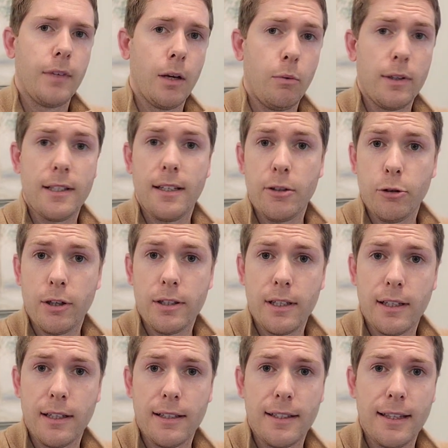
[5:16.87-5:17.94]
What's
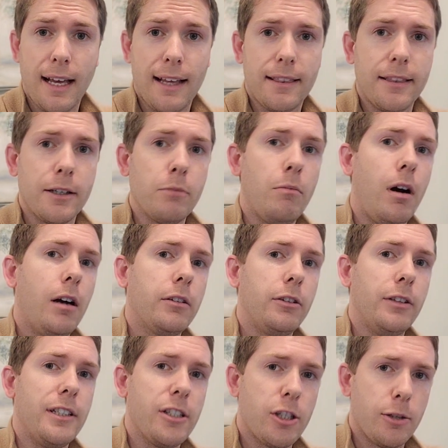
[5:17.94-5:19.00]
interesting is that their model
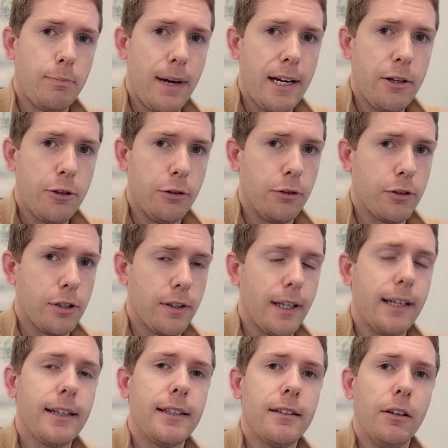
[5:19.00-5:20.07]
is spatial, so
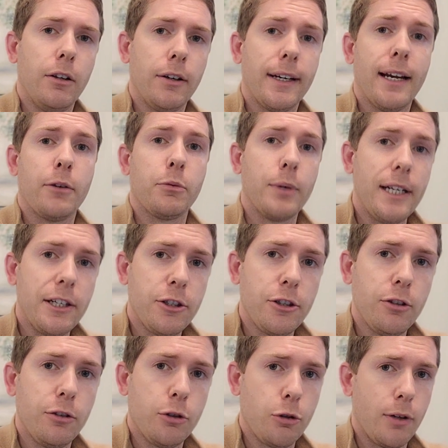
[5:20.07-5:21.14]
they could look at
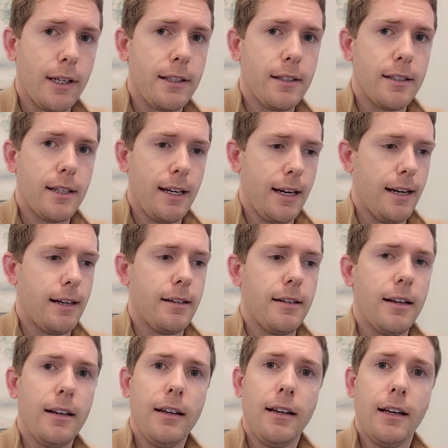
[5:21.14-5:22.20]
regional trends
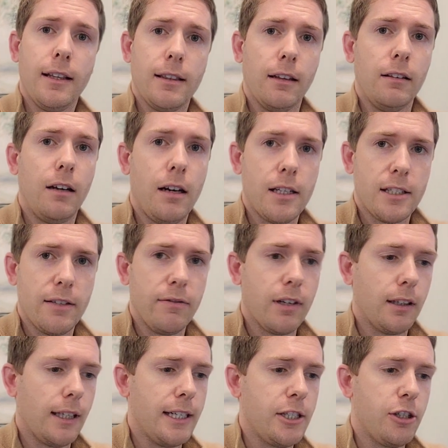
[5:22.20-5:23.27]
in the loss of
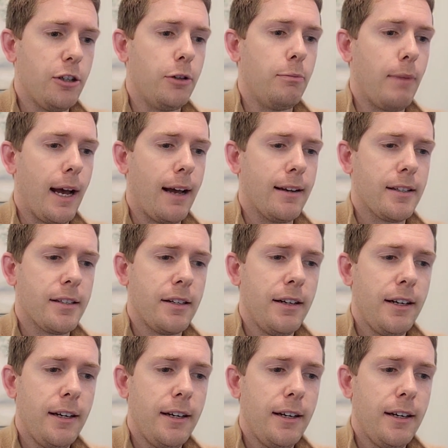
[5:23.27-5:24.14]
glacial mass,